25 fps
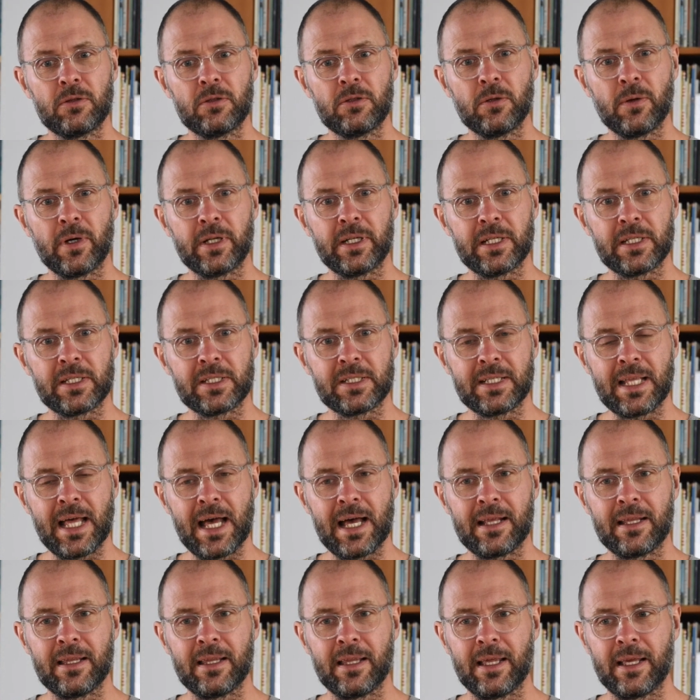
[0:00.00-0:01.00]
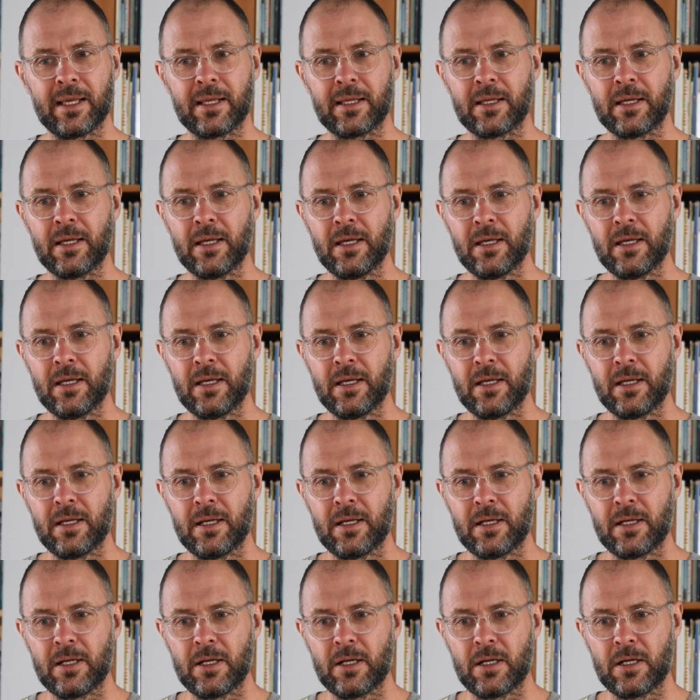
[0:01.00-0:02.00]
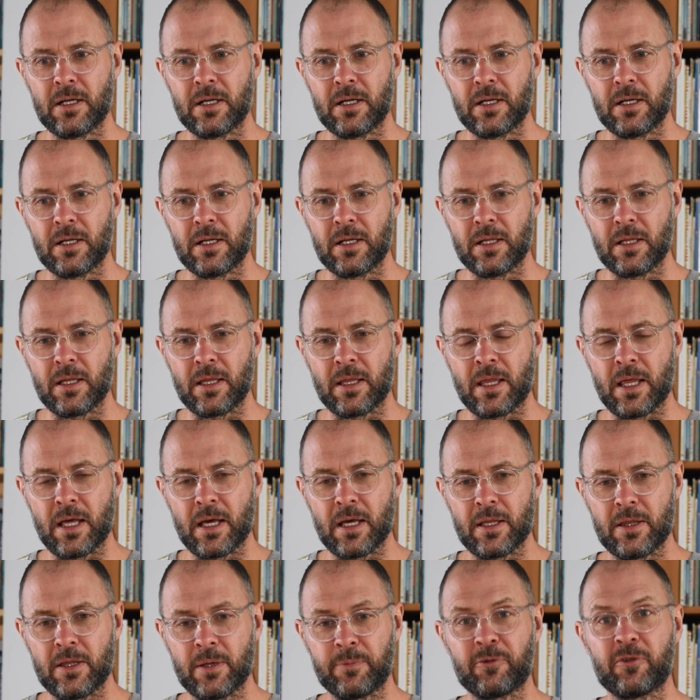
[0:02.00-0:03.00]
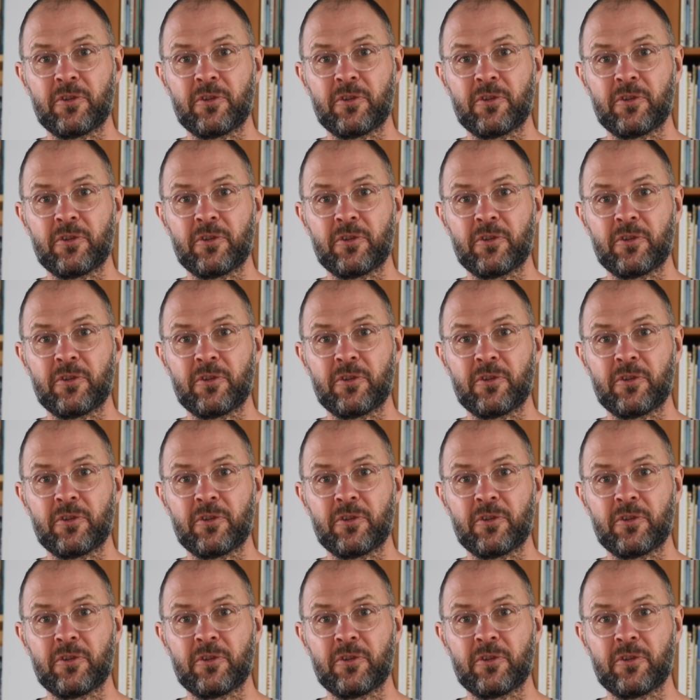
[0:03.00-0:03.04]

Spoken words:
to understanding the